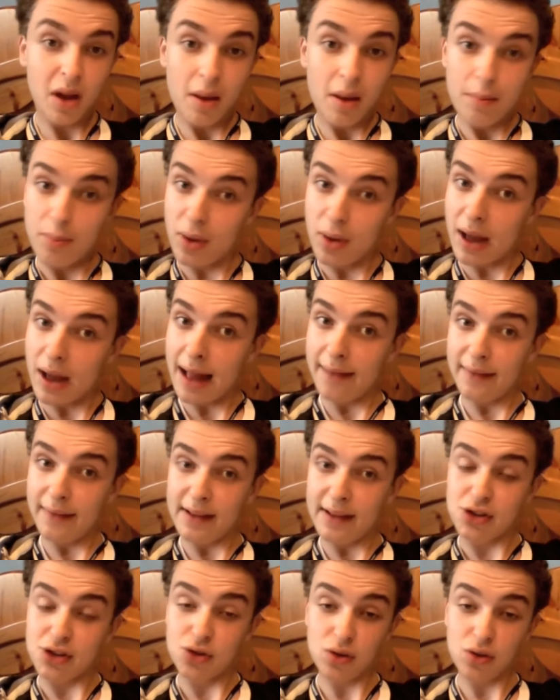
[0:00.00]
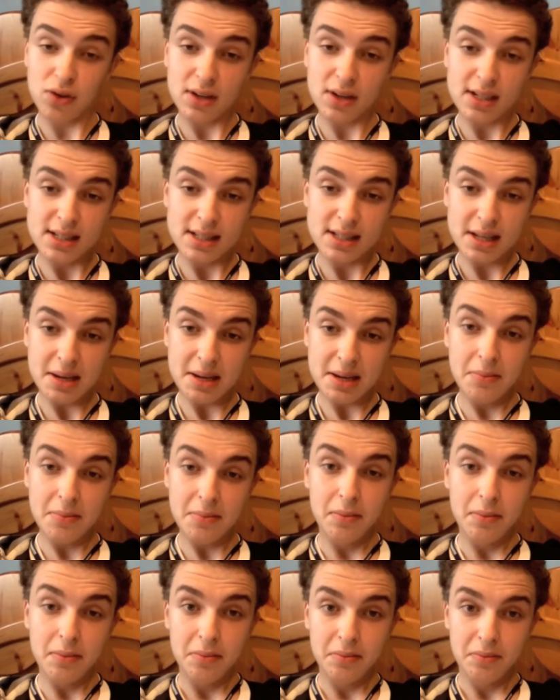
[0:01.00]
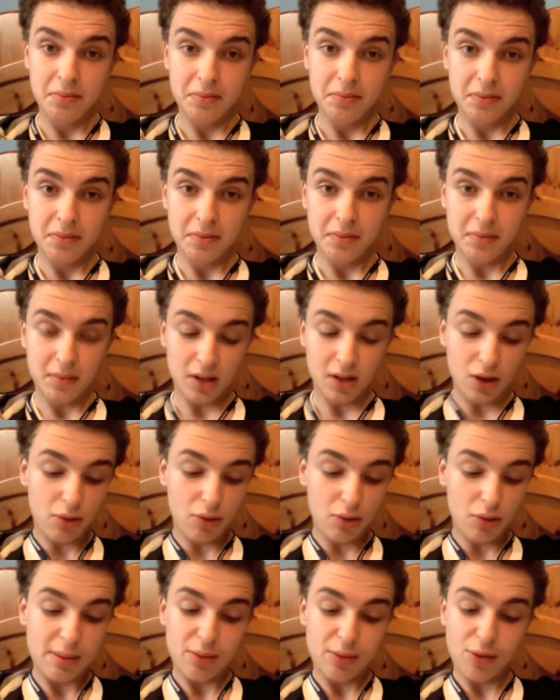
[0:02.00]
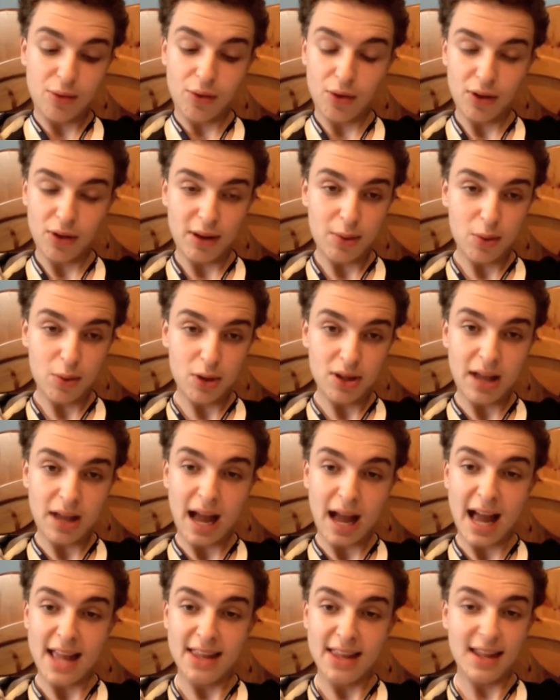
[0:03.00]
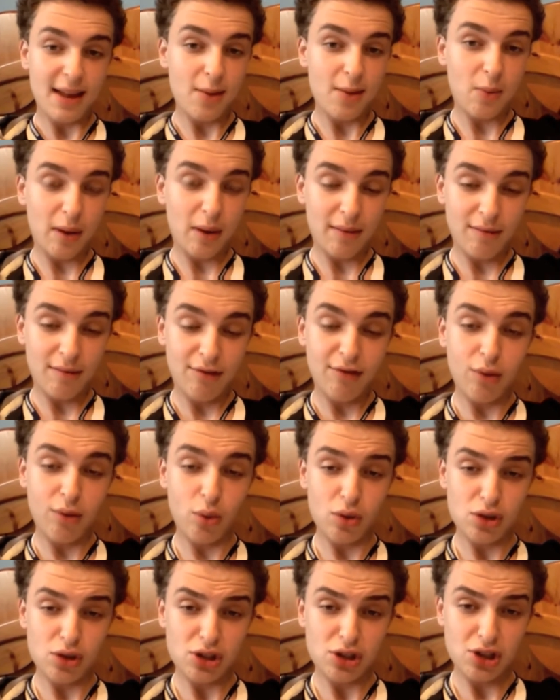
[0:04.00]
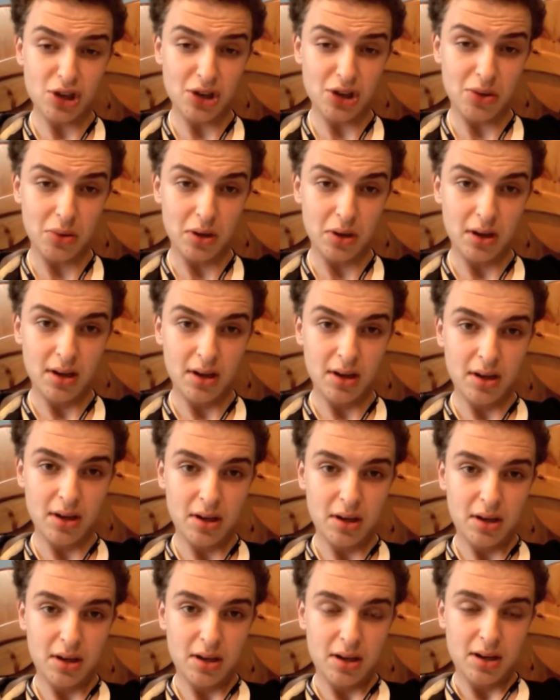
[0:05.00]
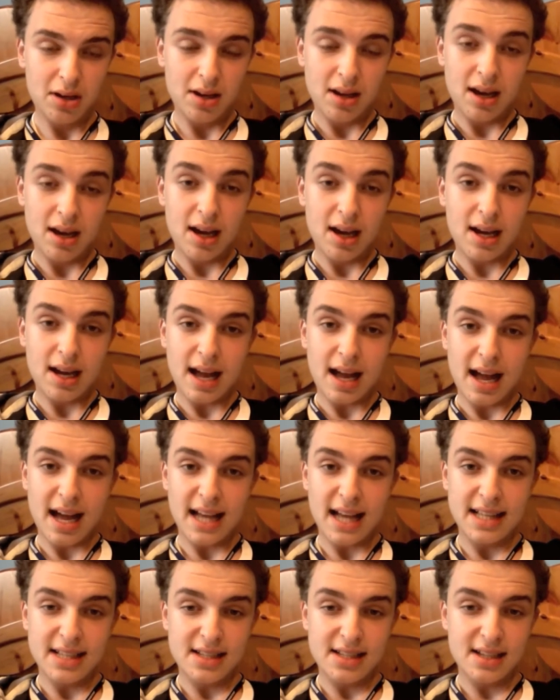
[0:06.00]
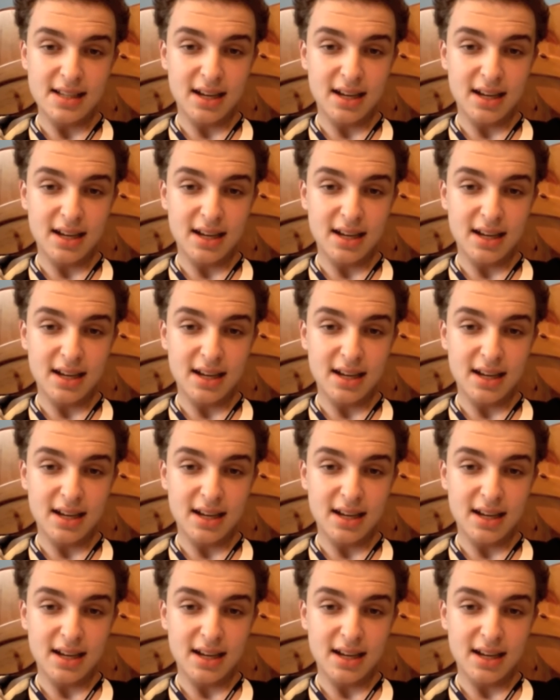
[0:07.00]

put out their strongest team. A lot of people thought they wouldn't, and they won 4-2. And